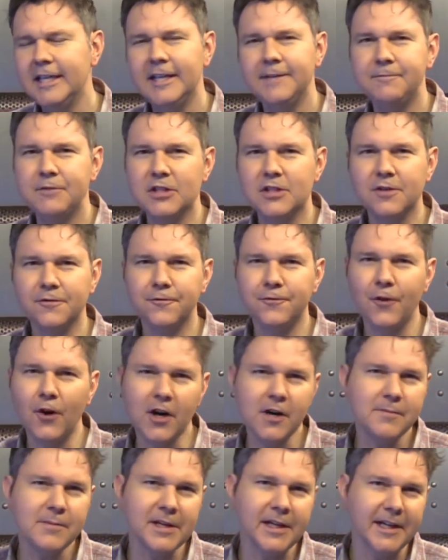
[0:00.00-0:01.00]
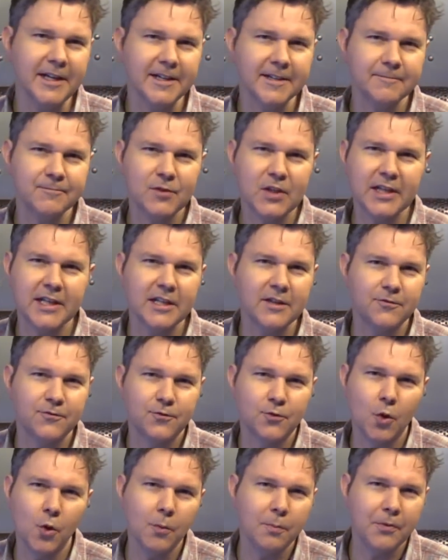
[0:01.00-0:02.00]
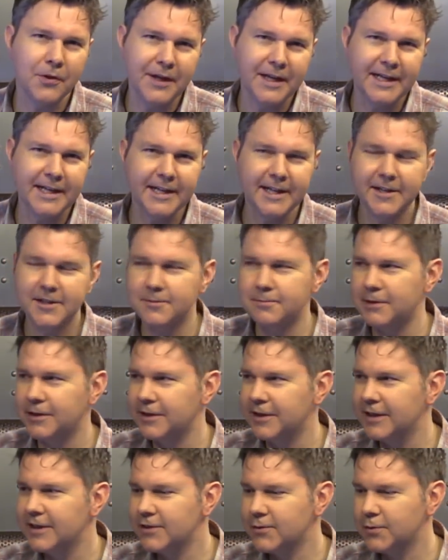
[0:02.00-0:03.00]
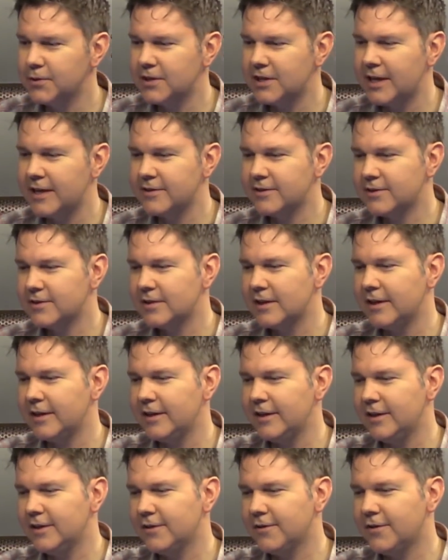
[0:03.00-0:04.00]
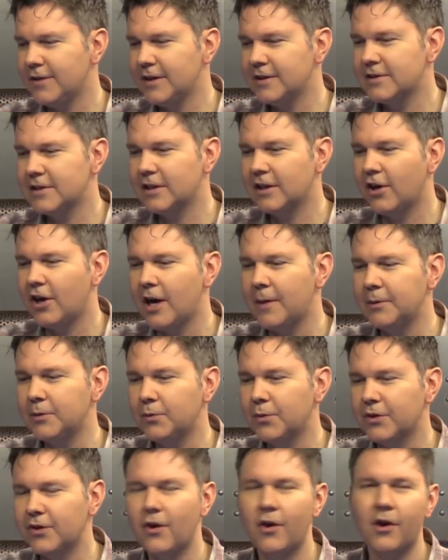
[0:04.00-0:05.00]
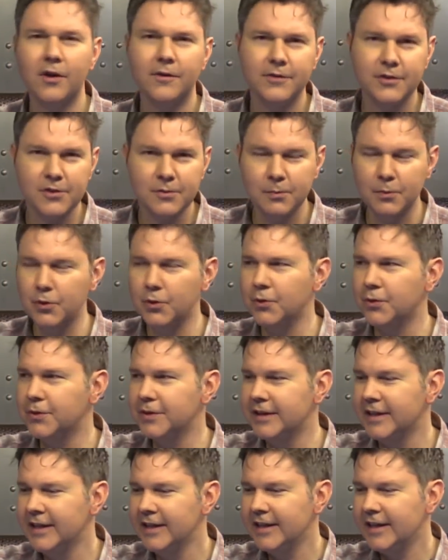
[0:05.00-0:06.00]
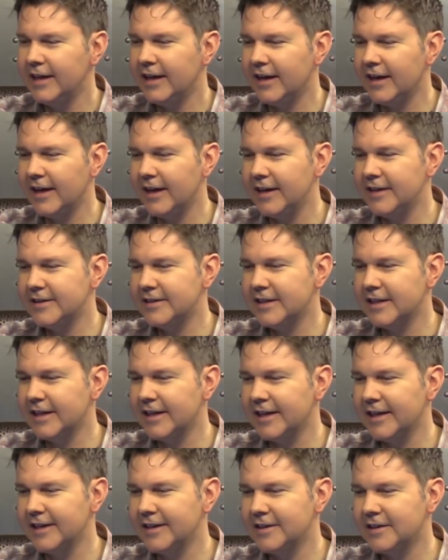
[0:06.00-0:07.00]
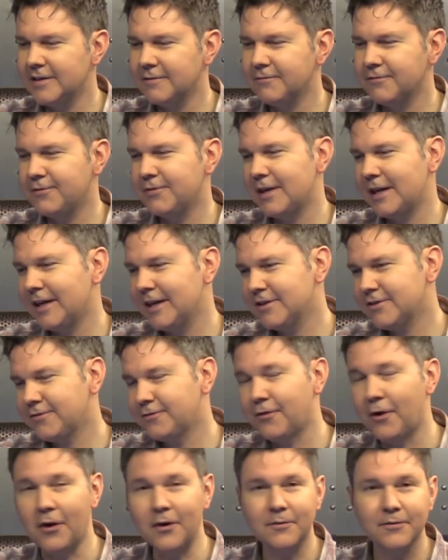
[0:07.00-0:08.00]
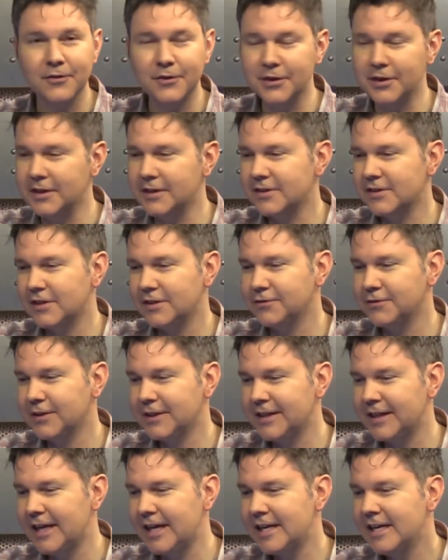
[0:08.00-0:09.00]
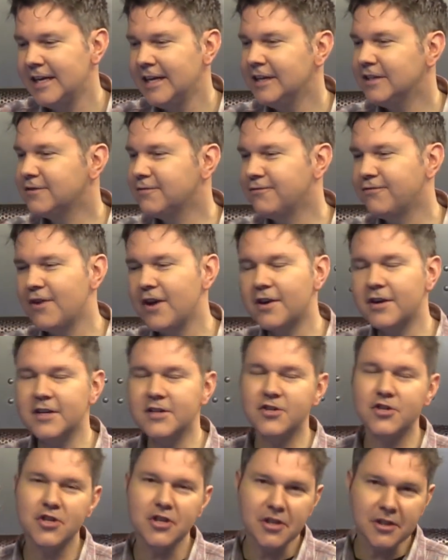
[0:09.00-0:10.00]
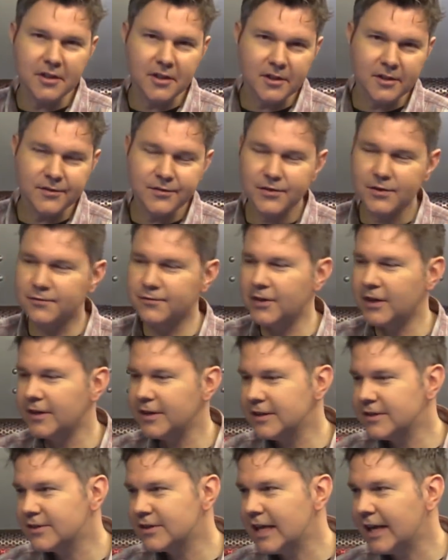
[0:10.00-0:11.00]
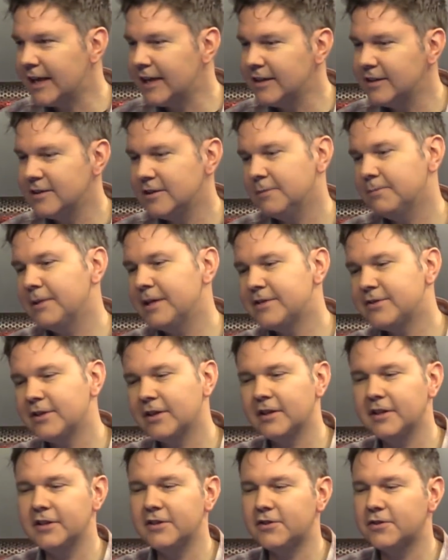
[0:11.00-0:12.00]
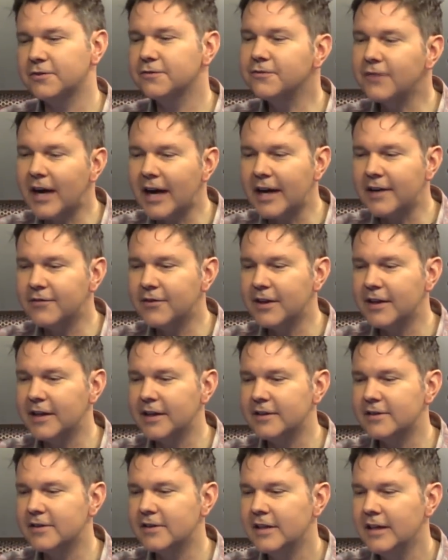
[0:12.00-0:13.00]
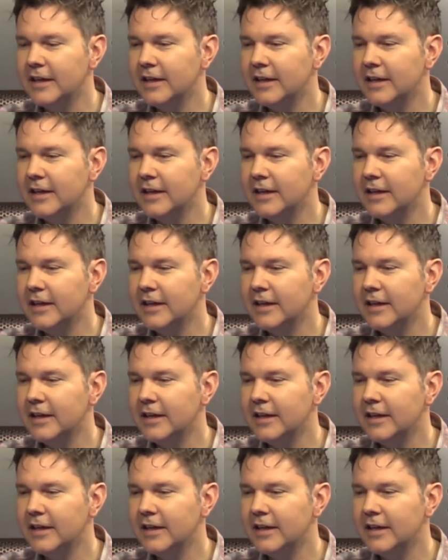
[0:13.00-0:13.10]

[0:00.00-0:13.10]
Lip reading: it's a farming kind of role-playing experience, which has things in common with Harvest Moon and I guess Farmville and stuff like that. It's very chill. It's very zen. You're basically surviving and